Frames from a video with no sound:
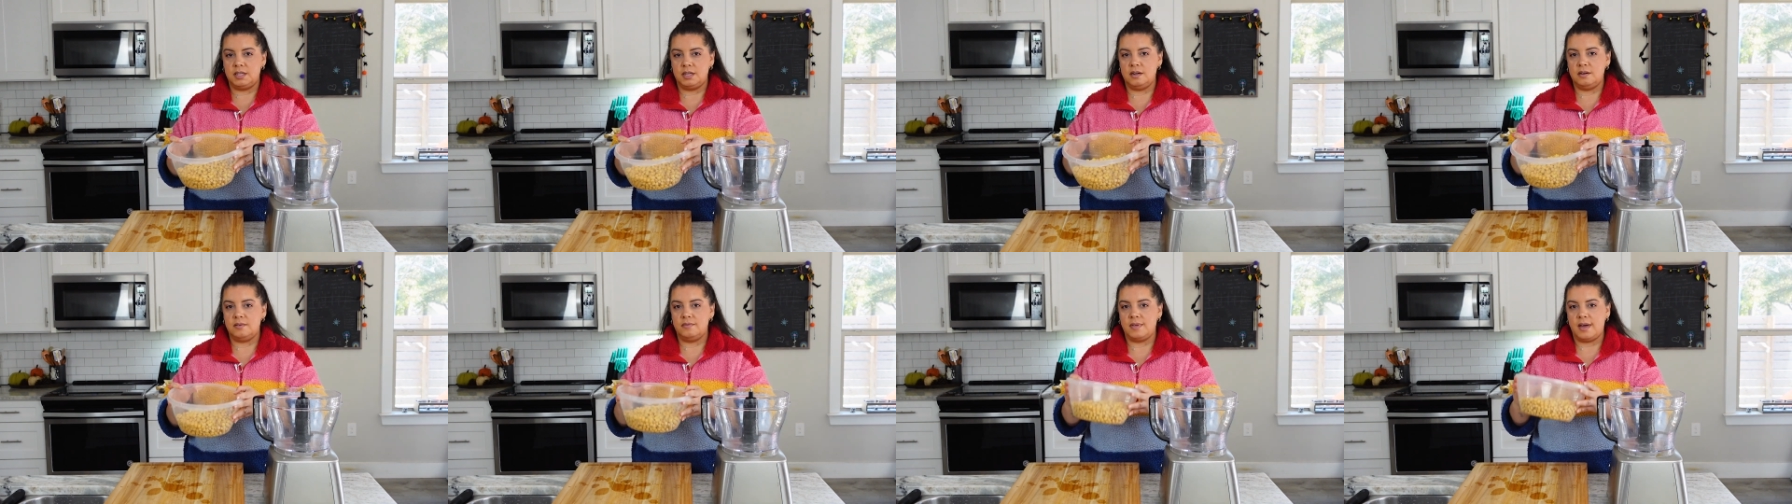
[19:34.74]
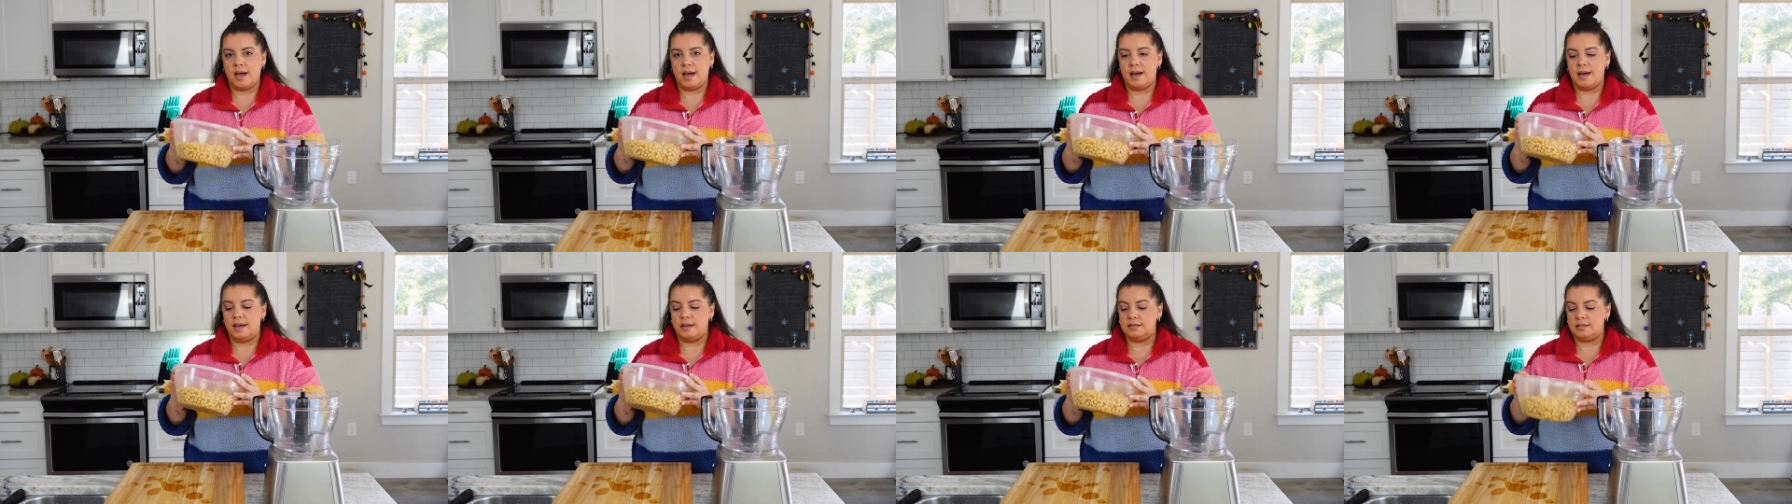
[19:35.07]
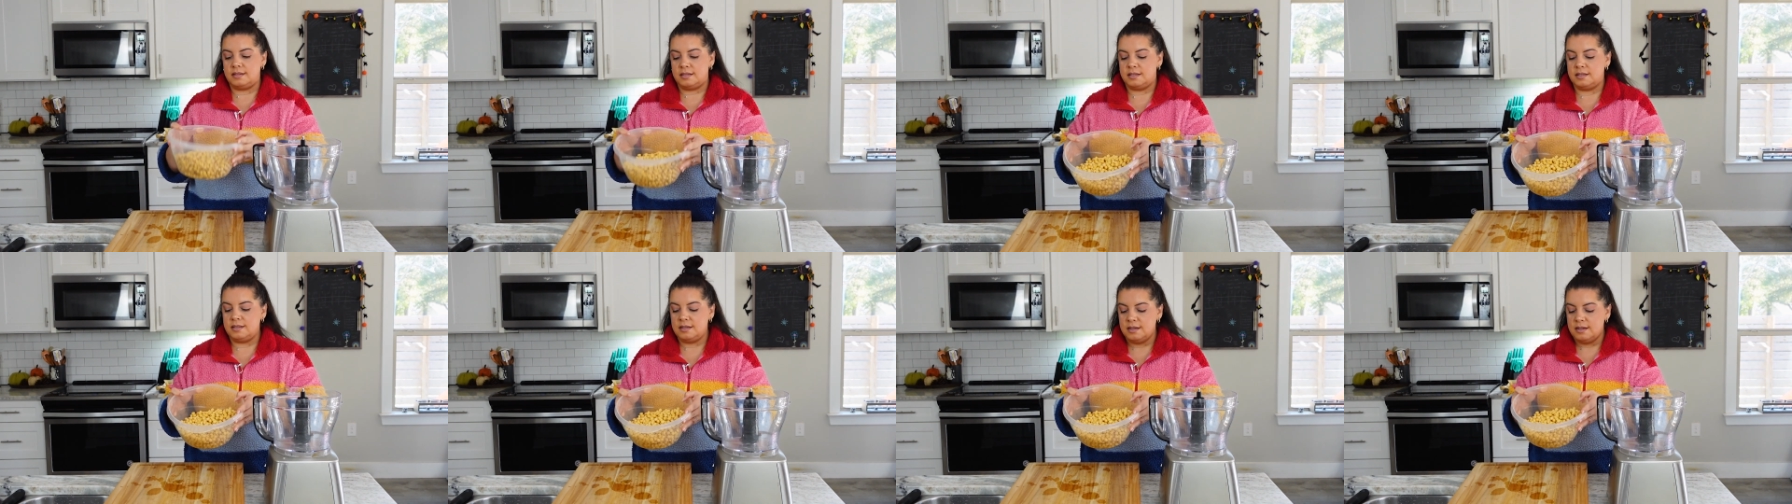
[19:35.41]
here
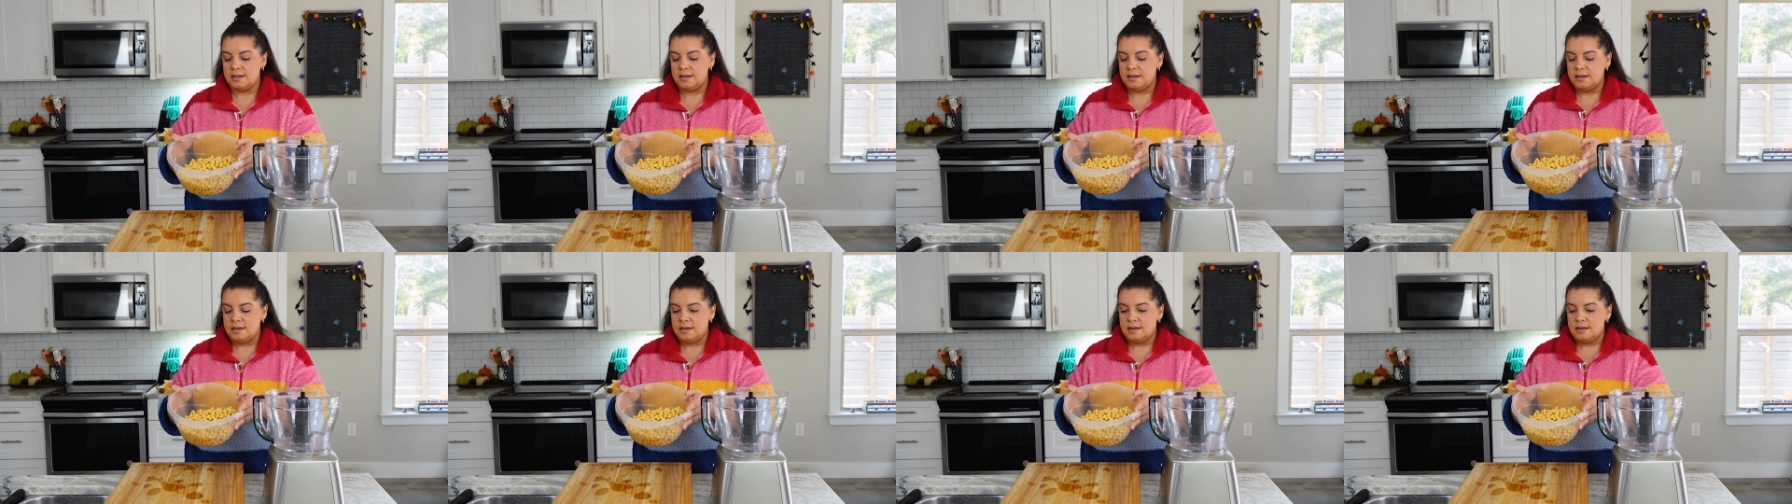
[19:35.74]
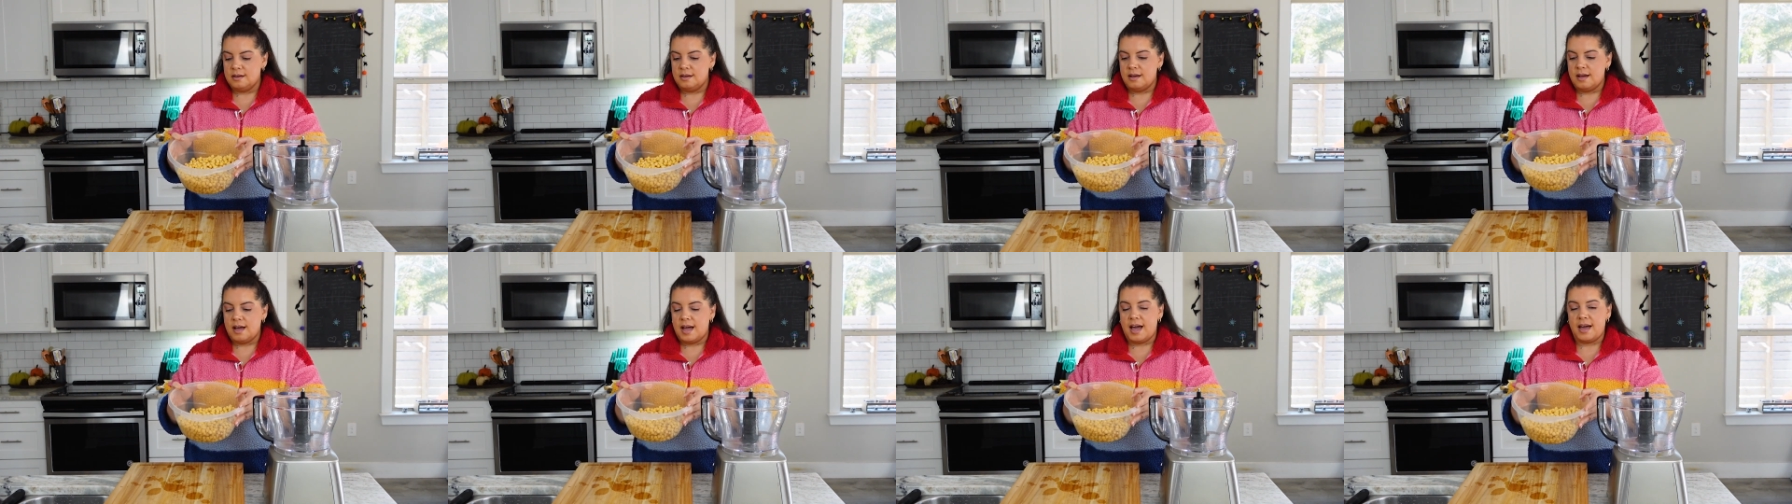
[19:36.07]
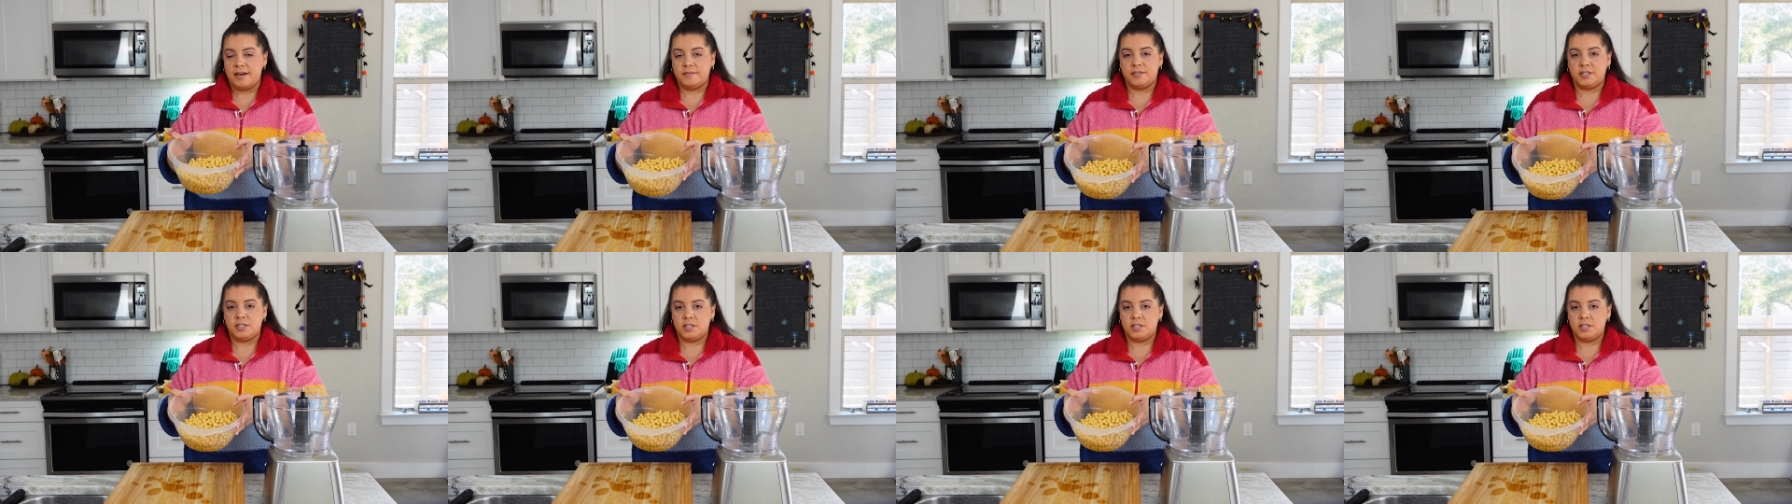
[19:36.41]
that have